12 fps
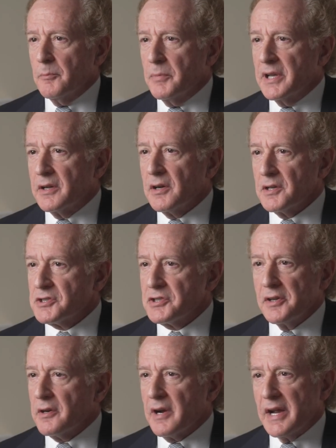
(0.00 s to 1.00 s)
Because
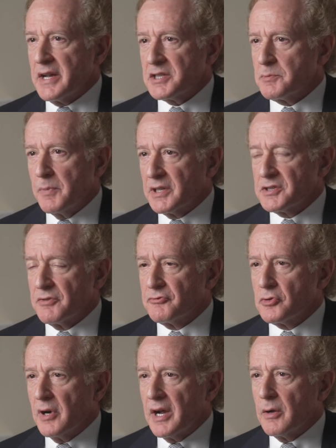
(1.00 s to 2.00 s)
there are aspects of
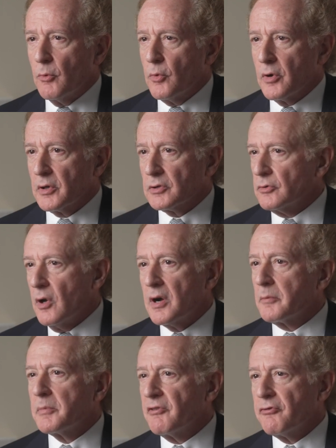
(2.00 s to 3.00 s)
trial work
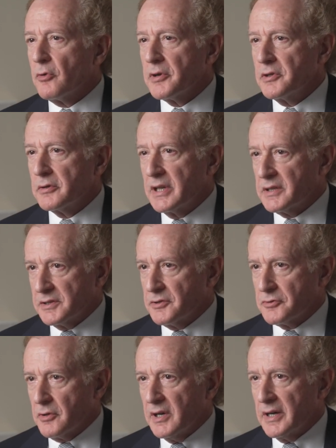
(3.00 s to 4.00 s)
long before you get to
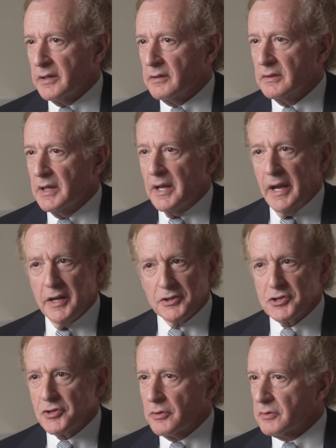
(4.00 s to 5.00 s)
trial,
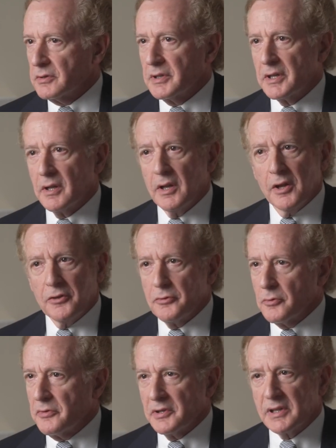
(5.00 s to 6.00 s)
and certainly
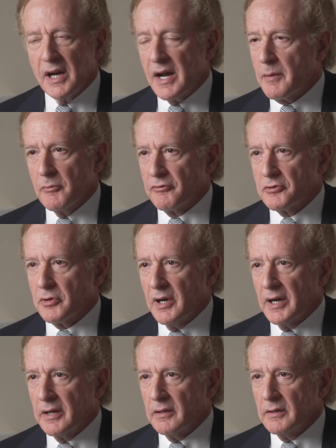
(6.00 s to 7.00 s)
through the time of
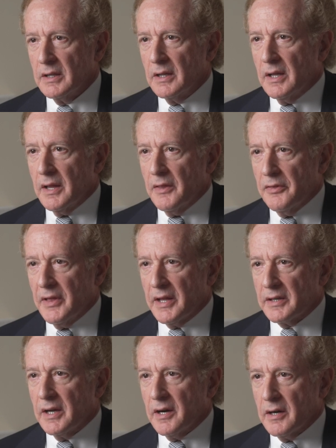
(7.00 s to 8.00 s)
trial,
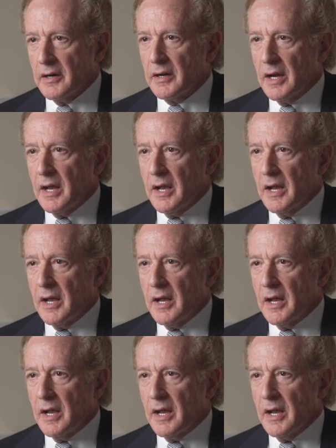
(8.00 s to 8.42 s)
that are